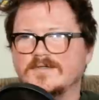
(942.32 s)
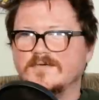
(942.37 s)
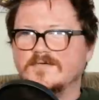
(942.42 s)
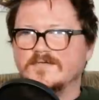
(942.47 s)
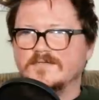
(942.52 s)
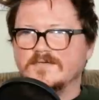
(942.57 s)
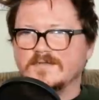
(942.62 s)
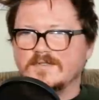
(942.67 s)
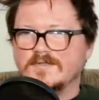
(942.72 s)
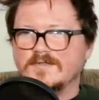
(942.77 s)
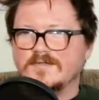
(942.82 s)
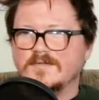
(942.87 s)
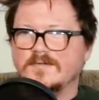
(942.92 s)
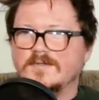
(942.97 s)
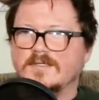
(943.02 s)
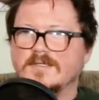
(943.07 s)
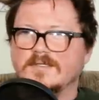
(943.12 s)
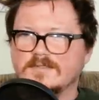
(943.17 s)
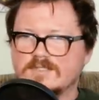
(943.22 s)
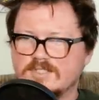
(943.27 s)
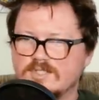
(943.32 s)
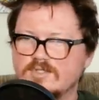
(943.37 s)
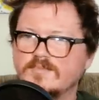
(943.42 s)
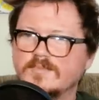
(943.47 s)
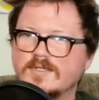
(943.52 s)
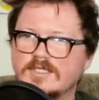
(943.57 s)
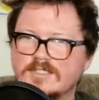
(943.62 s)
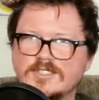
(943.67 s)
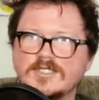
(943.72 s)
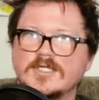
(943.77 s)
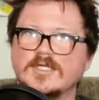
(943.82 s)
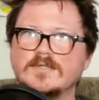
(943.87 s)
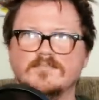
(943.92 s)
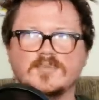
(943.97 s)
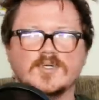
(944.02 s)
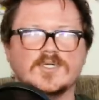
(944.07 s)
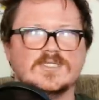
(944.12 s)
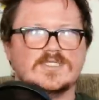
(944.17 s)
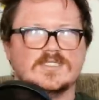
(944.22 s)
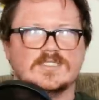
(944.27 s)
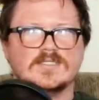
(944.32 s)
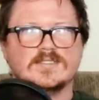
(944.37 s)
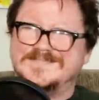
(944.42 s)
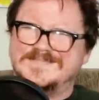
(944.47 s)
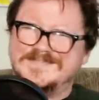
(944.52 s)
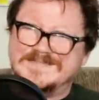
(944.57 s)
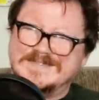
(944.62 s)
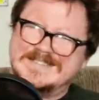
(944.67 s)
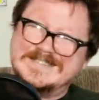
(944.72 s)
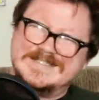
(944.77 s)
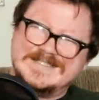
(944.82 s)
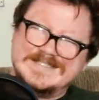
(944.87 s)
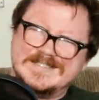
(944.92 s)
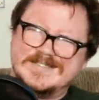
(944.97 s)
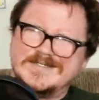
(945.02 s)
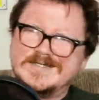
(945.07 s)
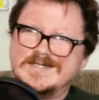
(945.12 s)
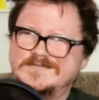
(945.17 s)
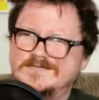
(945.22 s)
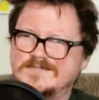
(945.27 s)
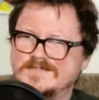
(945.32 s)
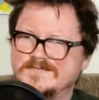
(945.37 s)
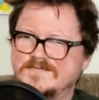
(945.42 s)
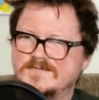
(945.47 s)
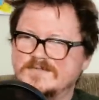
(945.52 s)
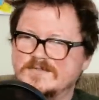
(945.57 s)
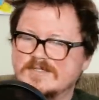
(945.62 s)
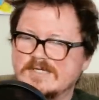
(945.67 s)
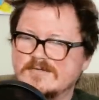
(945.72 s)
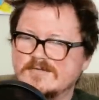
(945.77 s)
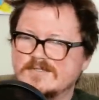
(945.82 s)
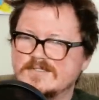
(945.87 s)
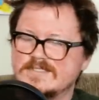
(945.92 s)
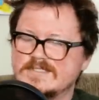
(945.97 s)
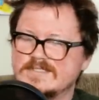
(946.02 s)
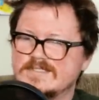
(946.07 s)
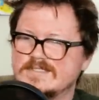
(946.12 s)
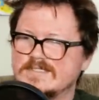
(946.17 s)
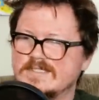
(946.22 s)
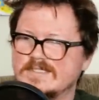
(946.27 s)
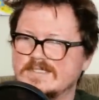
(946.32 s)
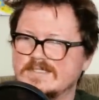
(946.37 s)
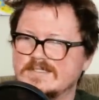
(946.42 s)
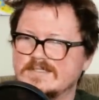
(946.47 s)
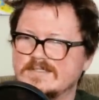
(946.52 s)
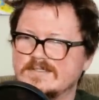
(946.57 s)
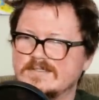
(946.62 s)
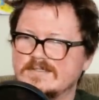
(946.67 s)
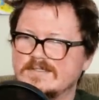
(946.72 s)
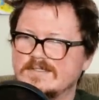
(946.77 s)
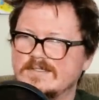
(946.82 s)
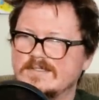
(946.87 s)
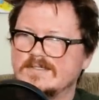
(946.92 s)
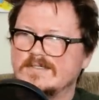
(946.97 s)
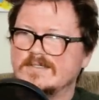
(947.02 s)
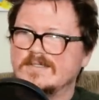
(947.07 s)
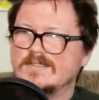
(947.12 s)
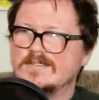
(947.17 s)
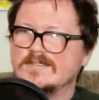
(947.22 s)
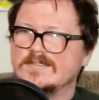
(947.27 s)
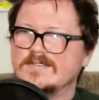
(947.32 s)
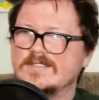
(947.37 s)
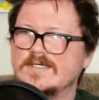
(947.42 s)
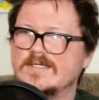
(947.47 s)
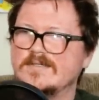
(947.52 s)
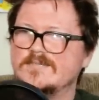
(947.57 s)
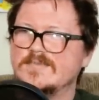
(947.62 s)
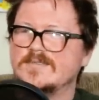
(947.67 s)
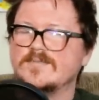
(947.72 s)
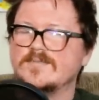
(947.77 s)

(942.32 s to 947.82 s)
overload. Like too much input. That you know, after a few hours, it's uh, time